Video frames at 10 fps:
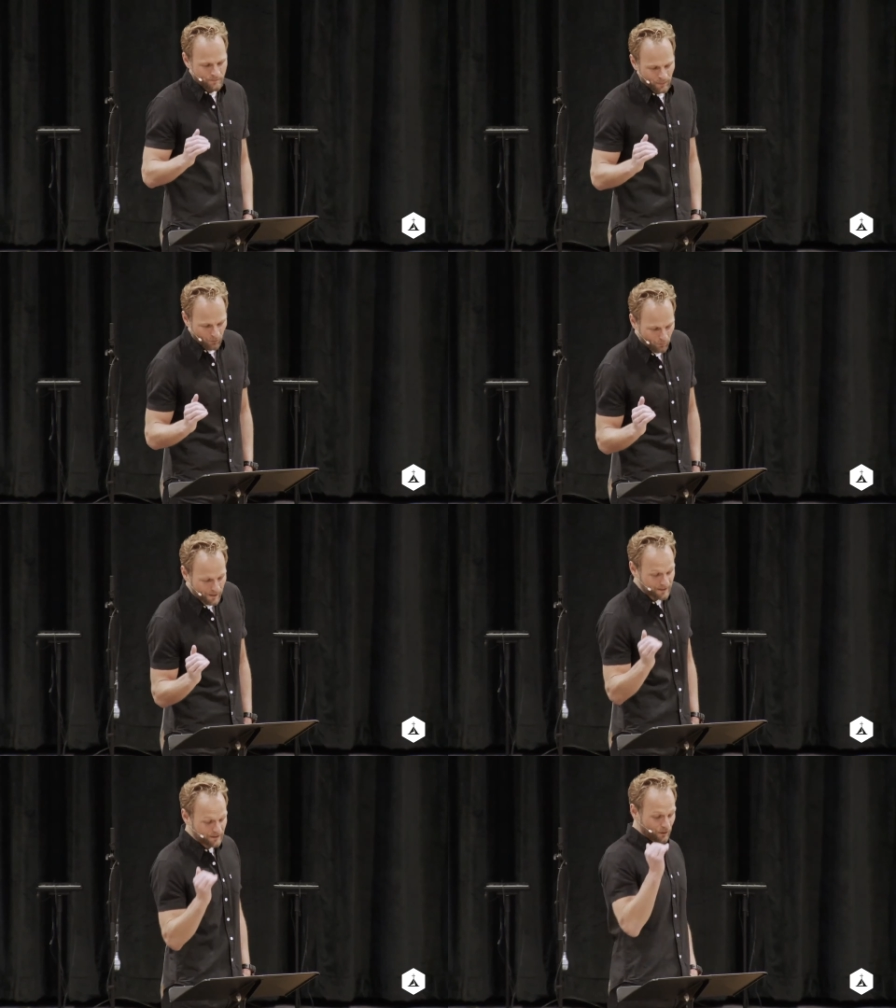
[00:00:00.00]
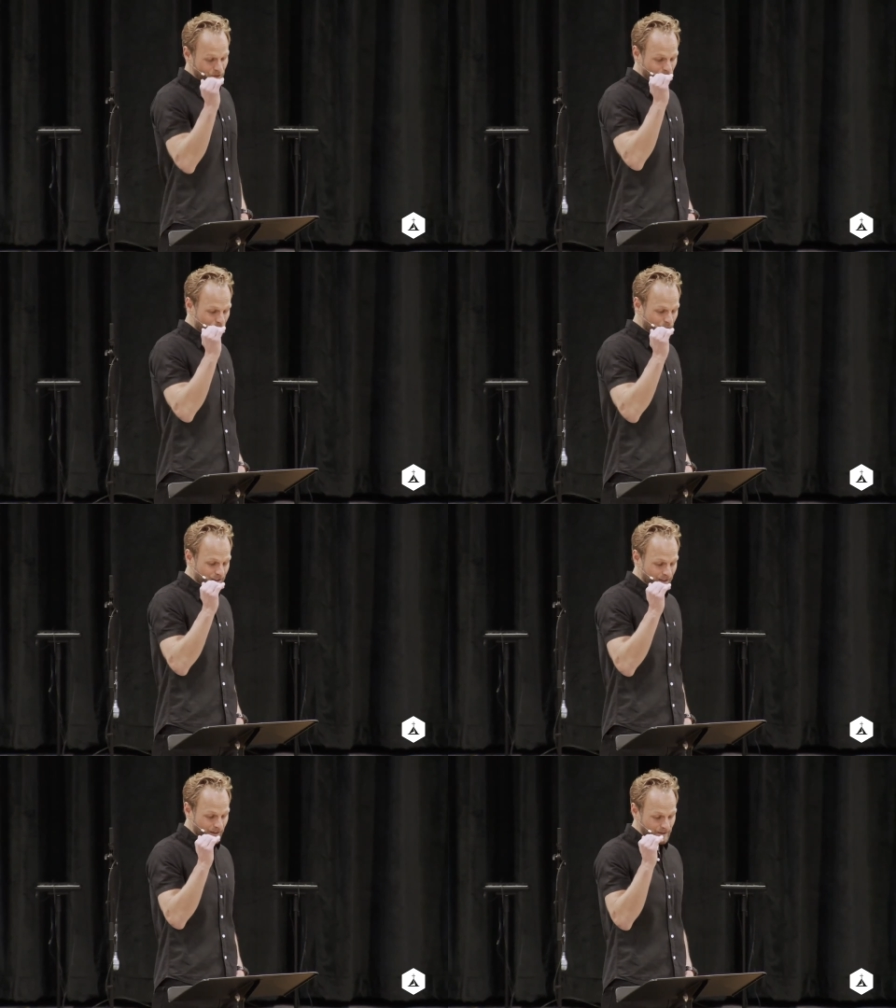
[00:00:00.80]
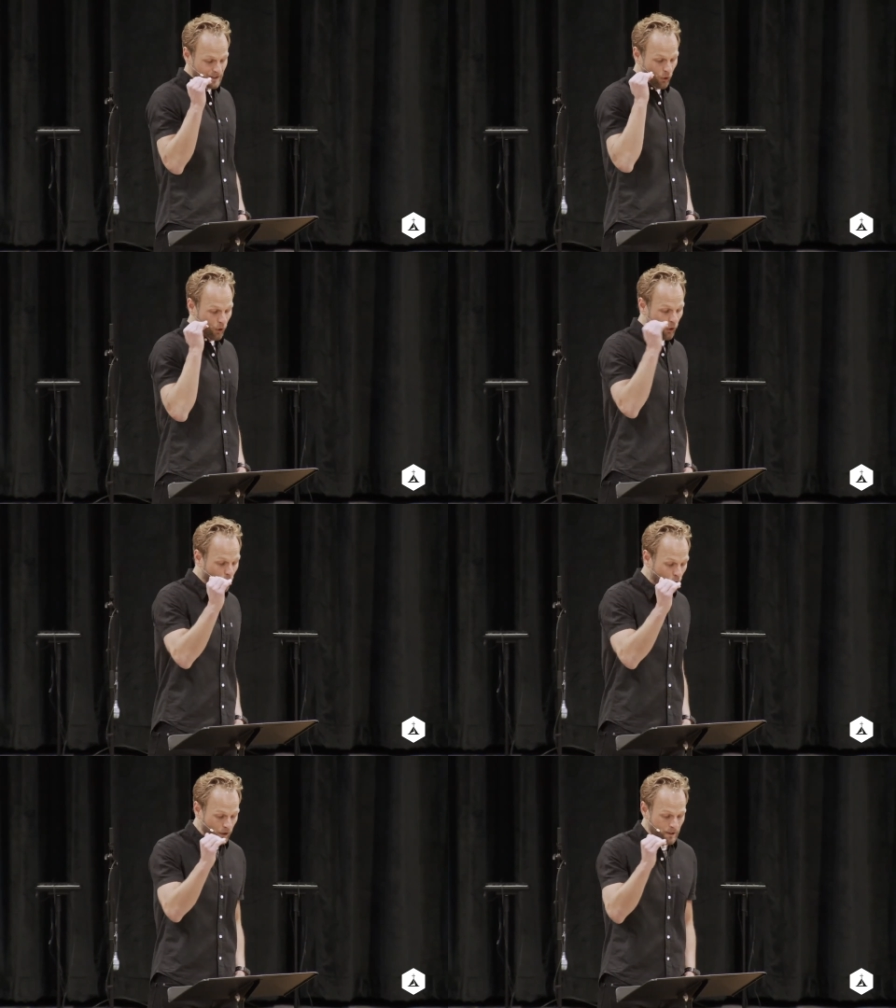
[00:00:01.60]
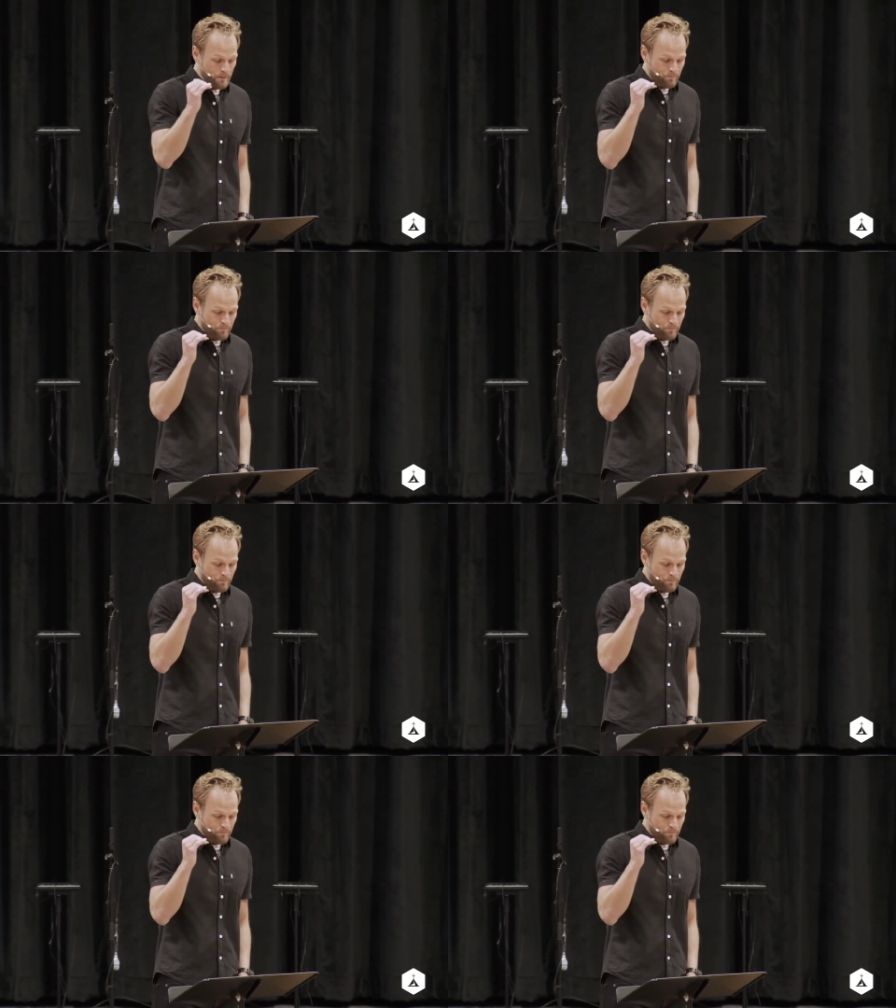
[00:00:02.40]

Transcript: It will be exalted above the hills, and all